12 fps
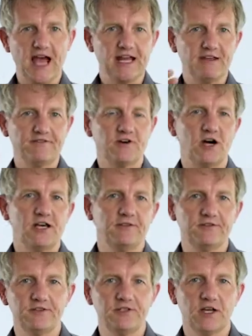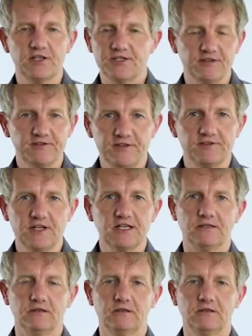85-15.